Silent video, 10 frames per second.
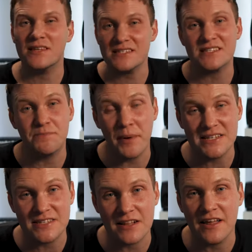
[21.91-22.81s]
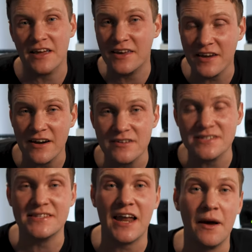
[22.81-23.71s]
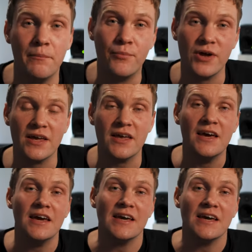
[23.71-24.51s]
this is basically gears that I bring